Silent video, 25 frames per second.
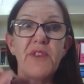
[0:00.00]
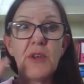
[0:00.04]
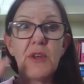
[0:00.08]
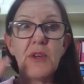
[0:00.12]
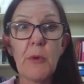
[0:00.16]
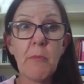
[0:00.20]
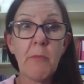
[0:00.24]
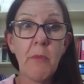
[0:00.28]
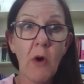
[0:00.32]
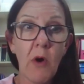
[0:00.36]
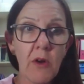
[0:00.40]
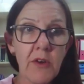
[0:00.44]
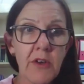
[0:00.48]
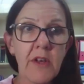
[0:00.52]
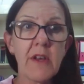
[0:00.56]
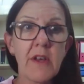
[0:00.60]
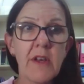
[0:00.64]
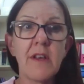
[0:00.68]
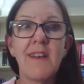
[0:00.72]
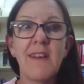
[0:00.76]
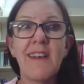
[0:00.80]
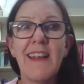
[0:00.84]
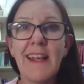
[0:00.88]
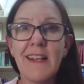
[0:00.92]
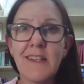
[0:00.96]

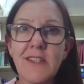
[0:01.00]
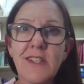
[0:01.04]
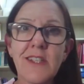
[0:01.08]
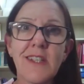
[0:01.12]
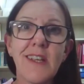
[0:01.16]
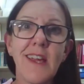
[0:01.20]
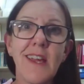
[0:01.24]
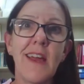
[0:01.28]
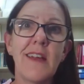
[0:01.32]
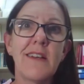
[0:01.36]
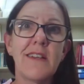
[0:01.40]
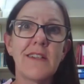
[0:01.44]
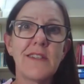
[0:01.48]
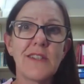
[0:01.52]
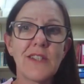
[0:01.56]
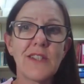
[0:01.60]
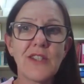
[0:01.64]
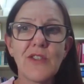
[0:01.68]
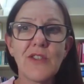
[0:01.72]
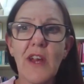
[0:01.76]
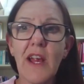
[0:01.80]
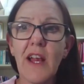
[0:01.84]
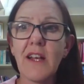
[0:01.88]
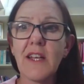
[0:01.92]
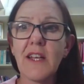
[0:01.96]
modern educated
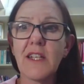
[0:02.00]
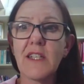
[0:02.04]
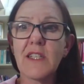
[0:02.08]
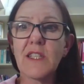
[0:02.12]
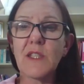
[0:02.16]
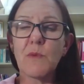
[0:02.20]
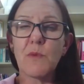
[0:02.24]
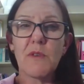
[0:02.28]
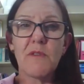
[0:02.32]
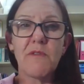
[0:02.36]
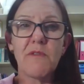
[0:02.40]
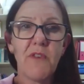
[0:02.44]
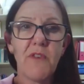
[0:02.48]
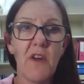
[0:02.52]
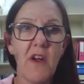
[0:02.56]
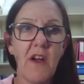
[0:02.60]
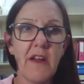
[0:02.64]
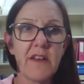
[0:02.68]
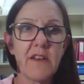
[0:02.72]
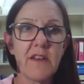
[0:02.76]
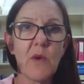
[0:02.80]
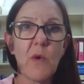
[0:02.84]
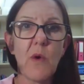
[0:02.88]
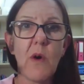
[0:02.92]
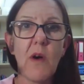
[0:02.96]
Australians would
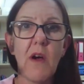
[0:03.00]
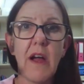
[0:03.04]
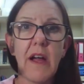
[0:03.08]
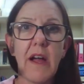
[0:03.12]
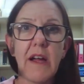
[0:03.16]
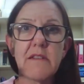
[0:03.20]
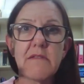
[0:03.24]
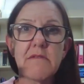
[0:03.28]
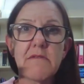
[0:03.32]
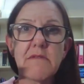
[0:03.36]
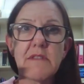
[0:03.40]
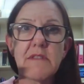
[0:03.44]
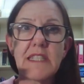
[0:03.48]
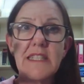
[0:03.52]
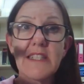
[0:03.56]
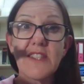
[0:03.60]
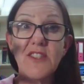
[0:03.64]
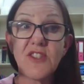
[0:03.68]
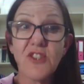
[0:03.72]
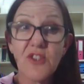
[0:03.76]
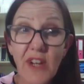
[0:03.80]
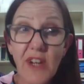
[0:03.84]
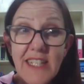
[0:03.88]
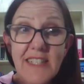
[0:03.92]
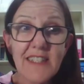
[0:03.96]
find quite
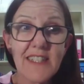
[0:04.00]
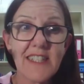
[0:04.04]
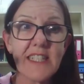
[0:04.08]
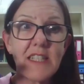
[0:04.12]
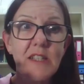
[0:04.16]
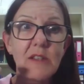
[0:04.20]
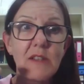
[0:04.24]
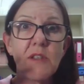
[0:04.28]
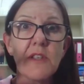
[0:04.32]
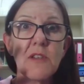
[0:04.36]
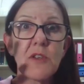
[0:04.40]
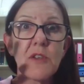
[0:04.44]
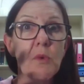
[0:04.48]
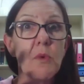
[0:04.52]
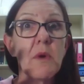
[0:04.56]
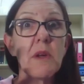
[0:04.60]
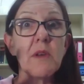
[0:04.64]
distressing,